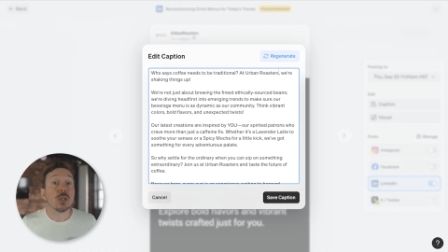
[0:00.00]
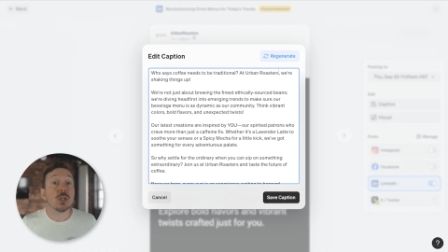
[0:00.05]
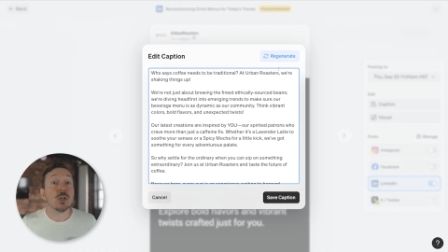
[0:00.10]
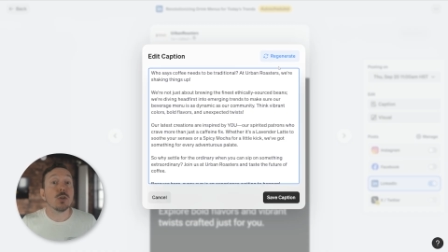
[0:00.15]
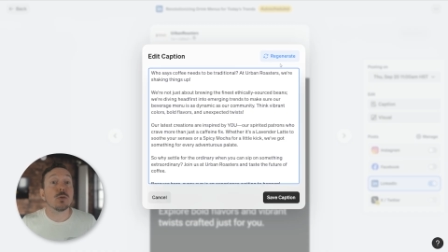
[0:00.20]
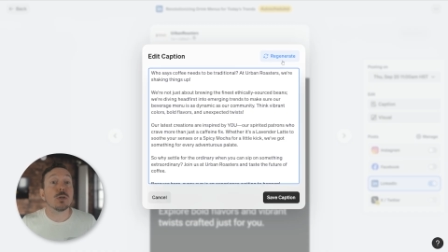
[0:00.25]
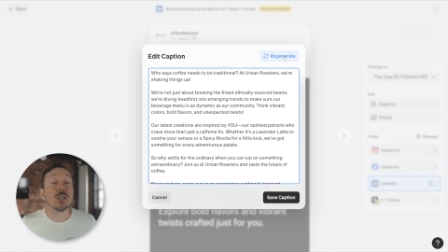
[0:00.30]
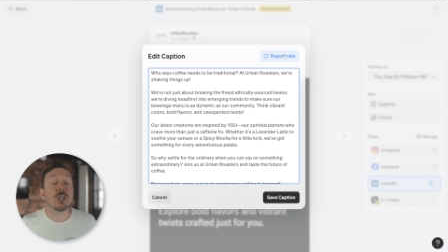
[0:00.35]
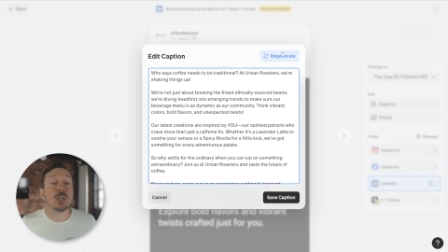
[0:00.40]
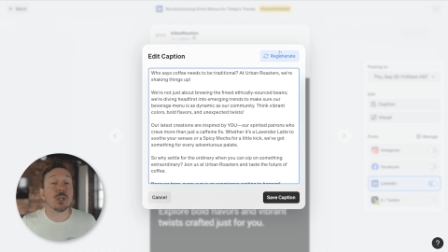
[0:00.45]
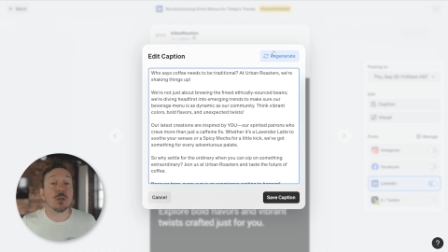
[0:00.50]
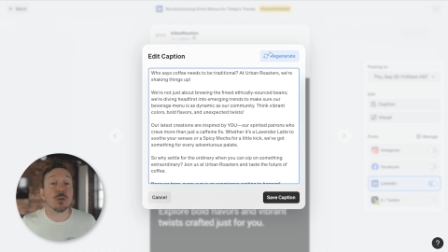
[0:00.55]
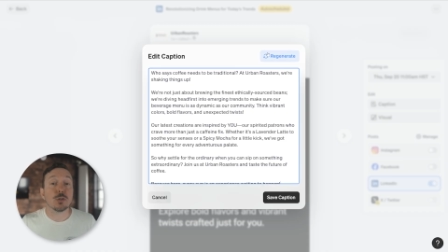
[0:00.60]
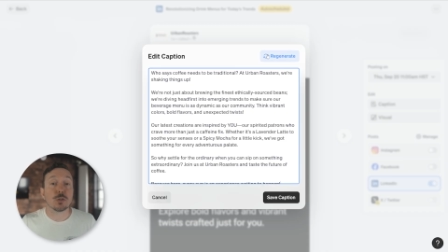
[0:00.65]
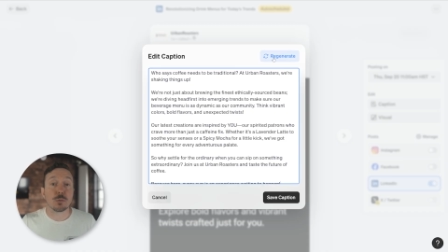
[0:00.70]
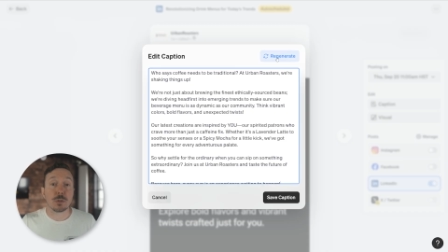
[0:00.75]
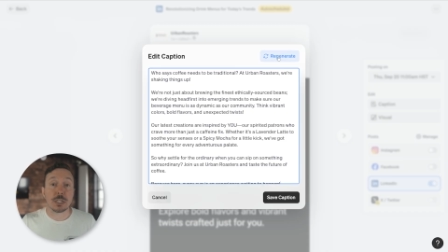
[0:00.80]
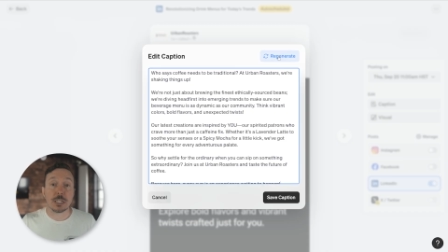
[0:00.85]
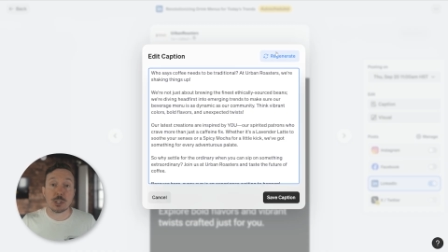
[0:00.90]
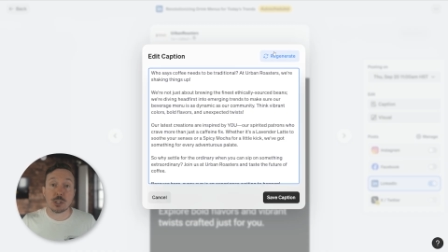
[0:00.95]
You can
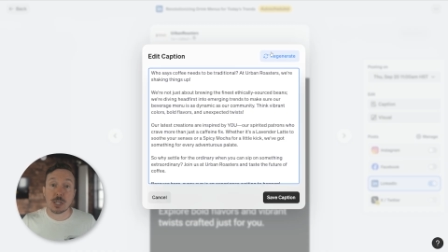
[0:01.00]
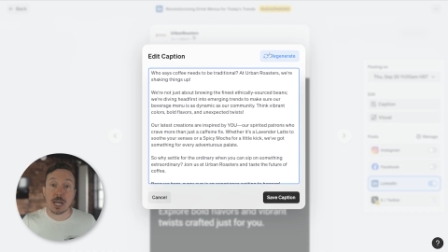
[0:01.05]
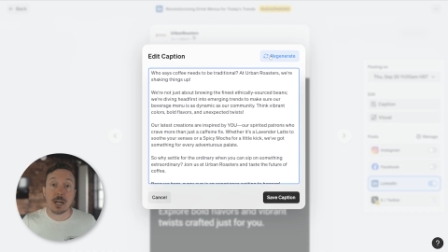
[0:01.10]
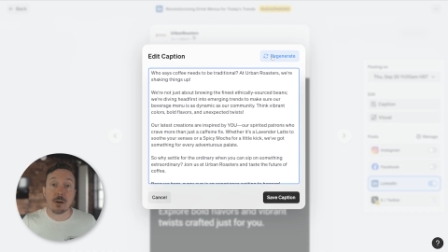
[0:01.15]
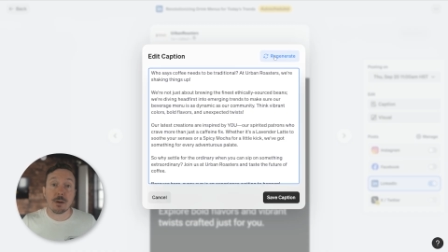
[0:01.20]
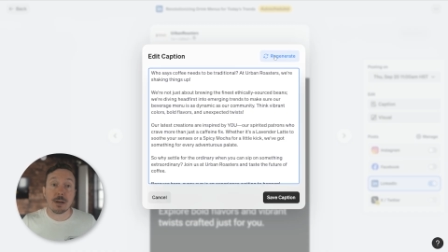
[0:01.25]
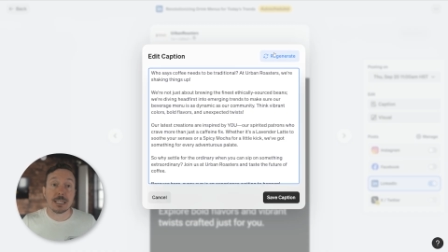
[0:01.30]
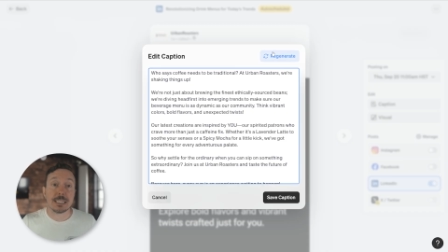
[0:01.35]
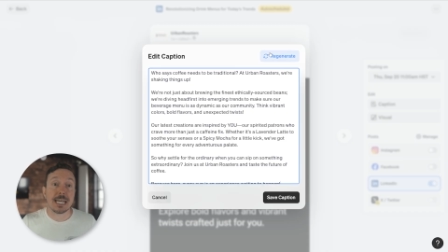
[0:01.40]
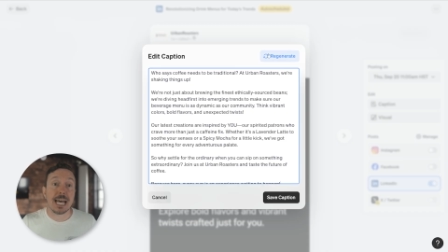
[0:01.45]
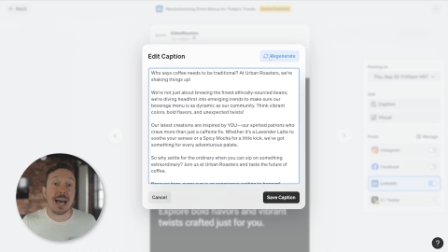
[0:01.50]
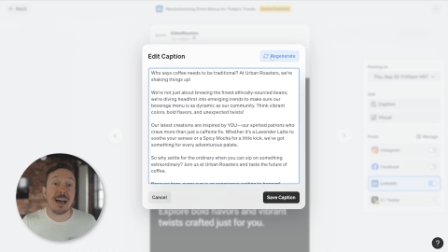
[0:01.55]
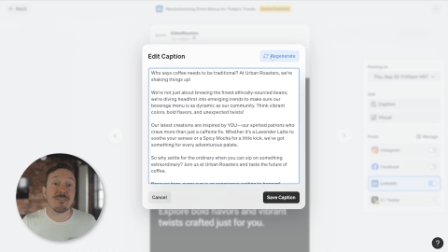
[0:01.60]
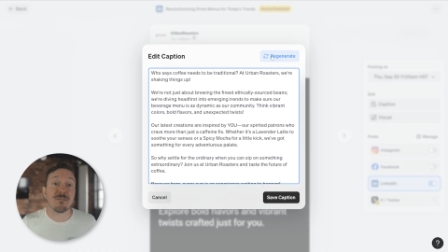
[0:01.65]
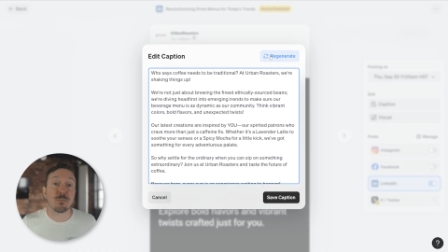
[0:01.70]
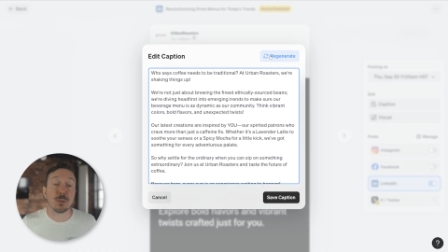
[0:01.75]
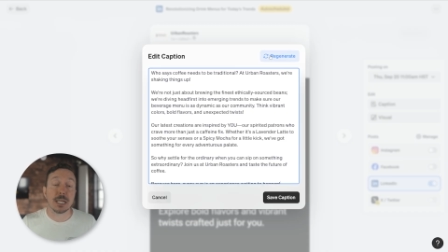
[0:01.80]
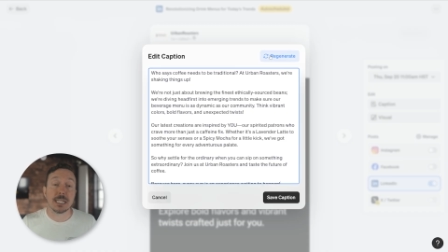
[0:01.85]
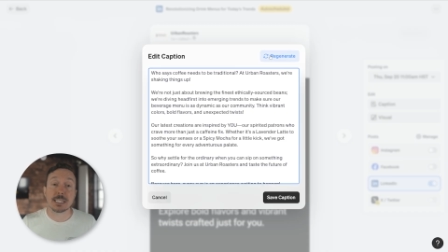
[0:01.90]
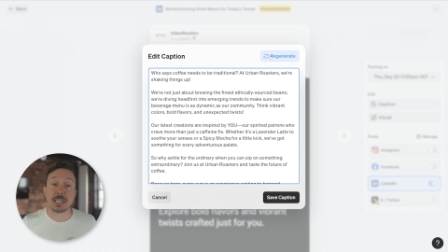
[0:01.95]
use Regenerate to
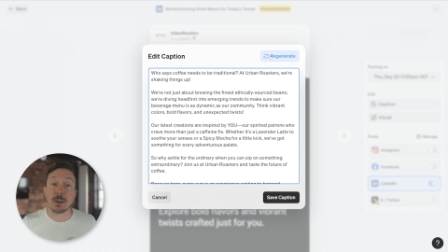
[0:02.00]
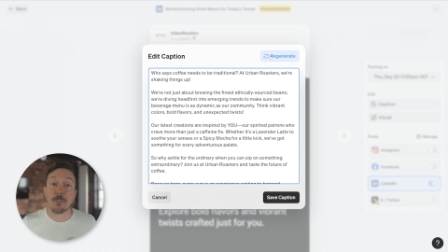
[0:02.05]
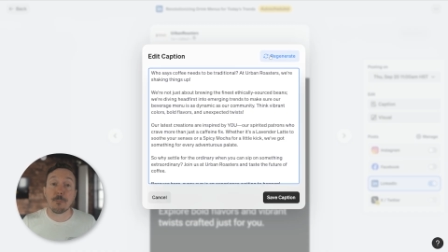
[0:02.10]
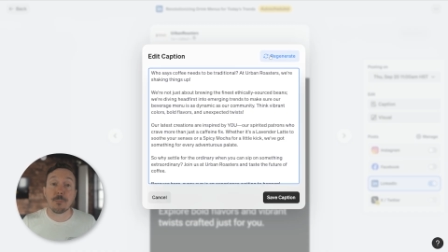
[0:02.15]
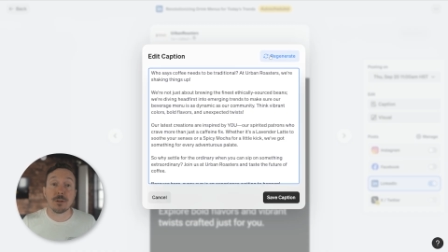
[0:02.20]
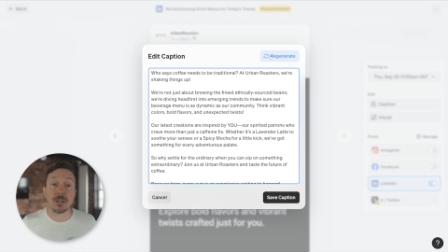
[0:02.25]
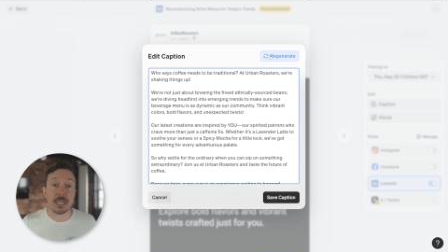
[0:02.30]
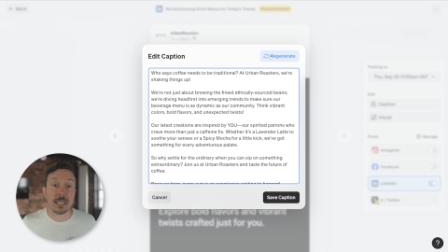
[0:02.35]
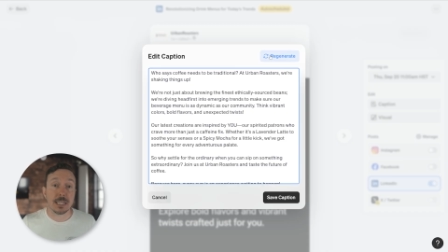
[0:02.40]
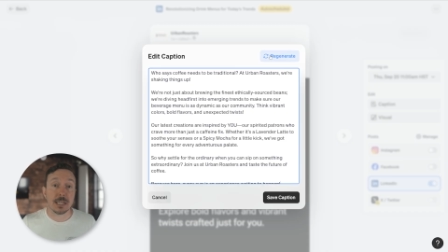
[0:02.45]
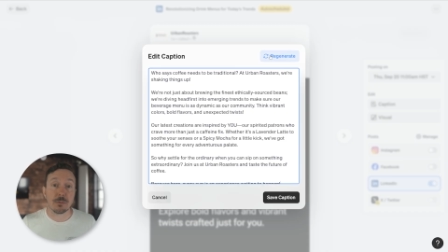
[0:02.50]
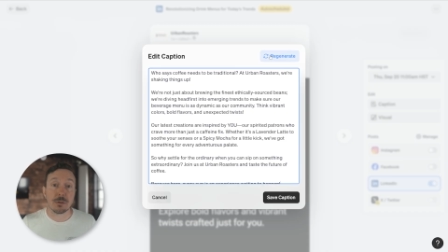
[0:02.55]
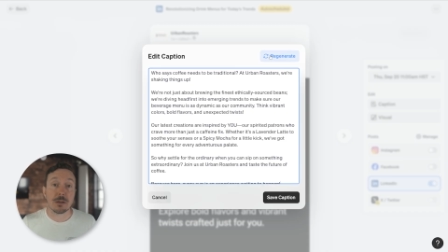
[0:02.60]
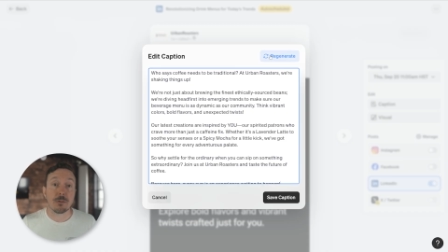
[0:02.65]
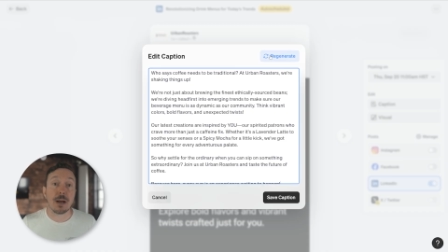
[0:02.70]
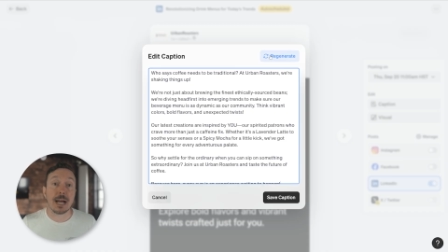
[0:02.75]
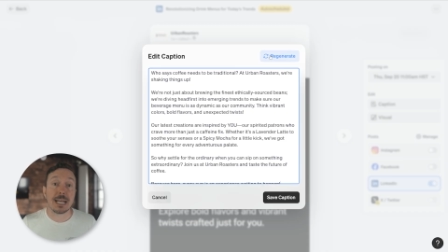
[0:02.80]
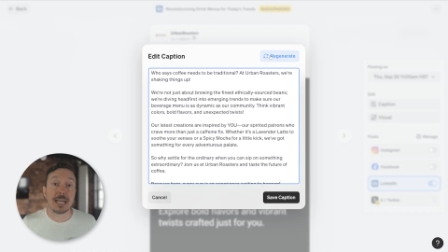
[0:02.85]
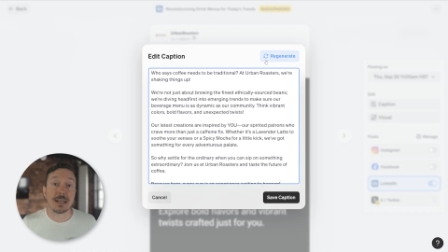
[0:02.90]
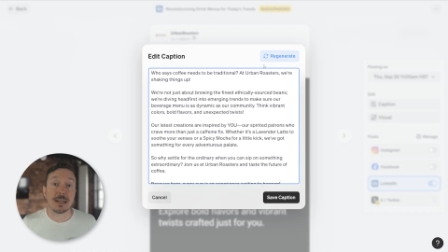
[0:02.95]
have Blaze completely
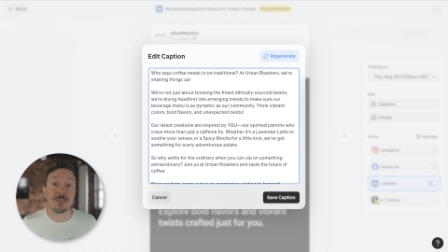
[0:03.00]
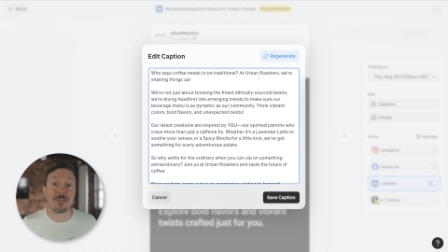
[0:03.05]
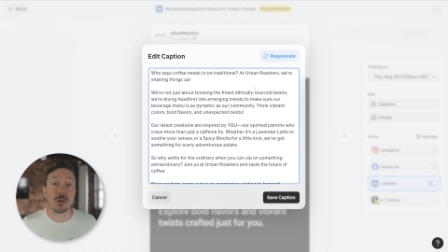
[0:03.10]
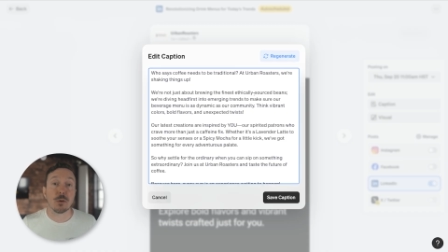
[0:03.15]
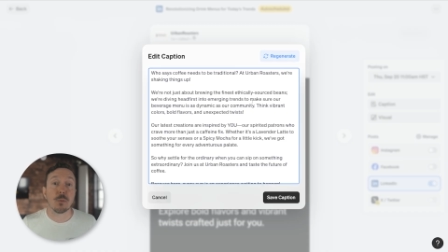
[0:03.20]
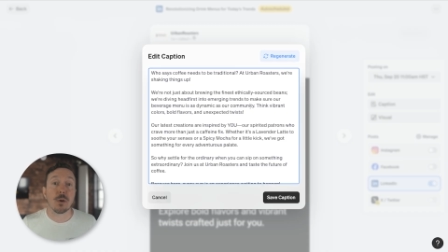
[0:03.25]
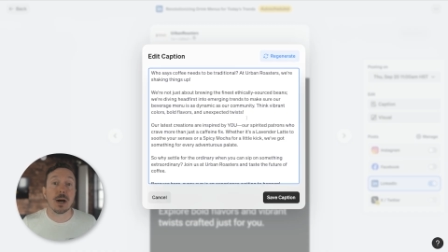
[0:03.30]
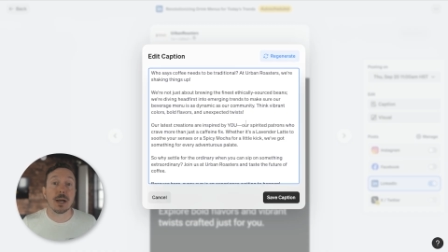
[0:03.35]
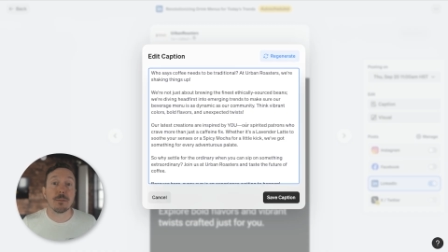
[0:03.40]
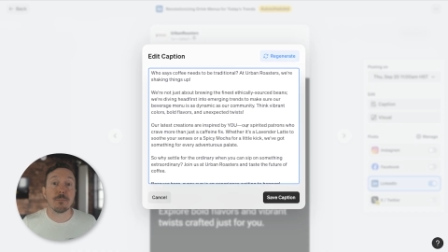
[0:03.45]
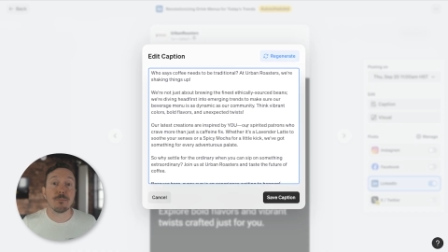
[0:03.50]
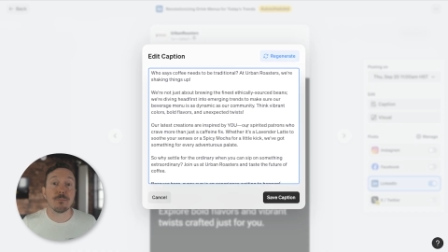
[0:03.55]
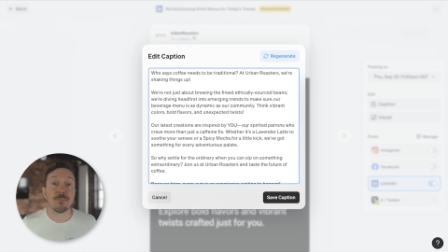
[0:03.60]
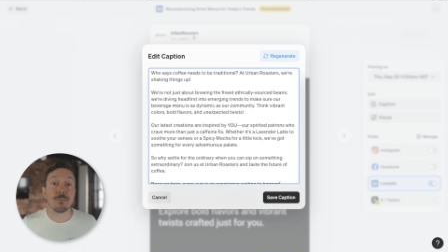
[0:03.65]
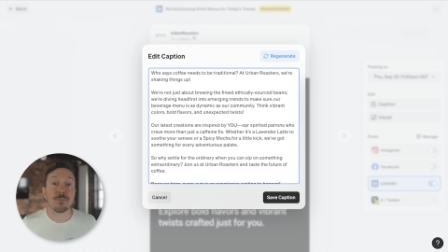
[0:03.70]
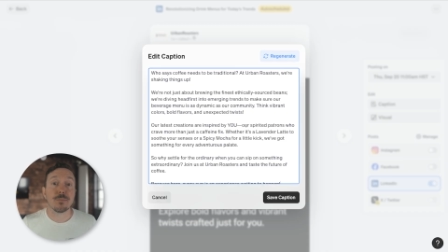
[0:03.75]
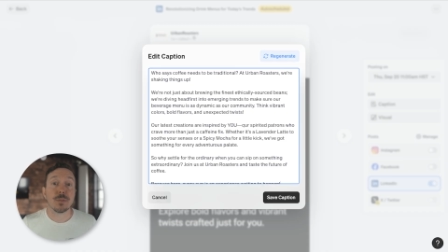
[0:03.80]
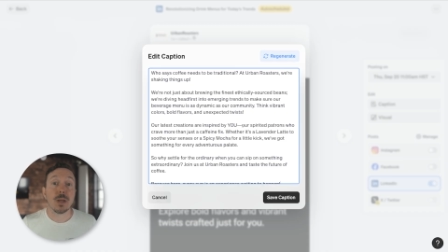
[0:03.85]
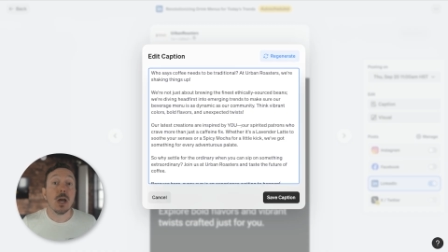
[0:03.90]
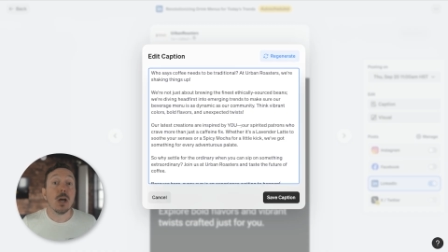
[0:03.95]
rewrite it if you want.
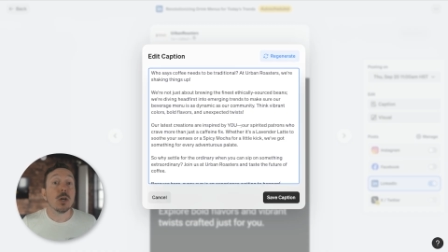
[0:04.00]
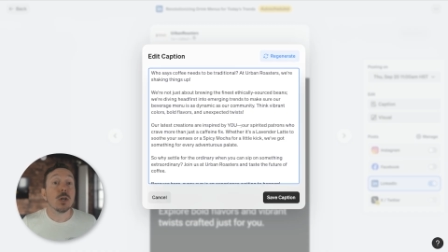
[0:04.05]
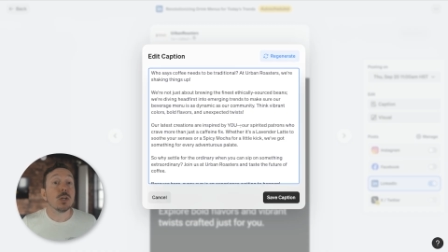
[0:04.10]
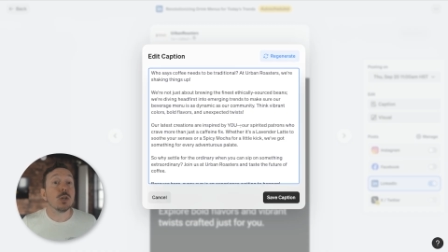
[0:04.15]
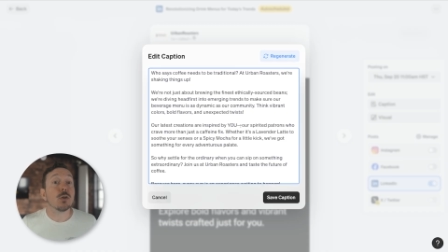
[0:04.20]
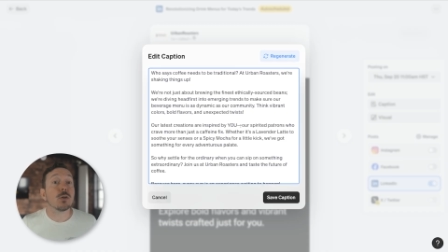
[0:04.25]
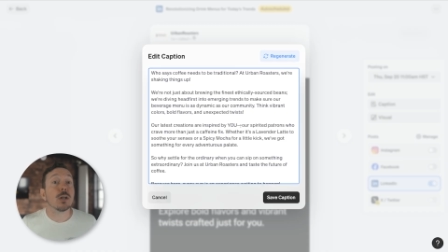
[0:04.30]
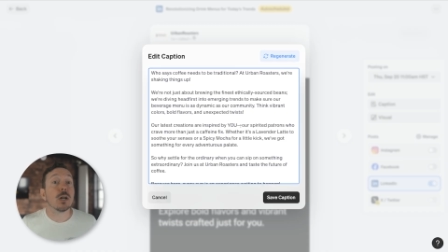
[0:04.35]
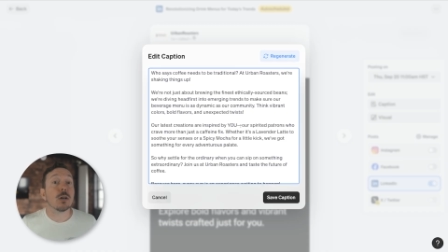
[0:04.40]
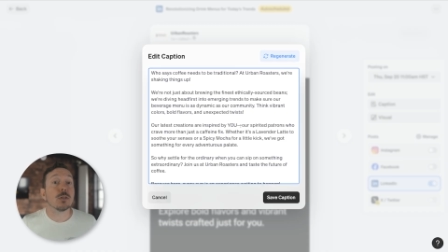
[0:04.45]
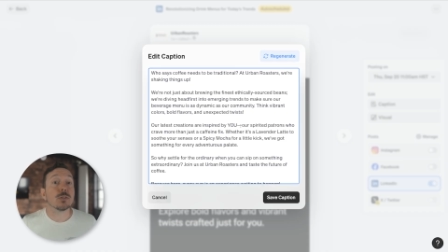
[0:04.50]
You can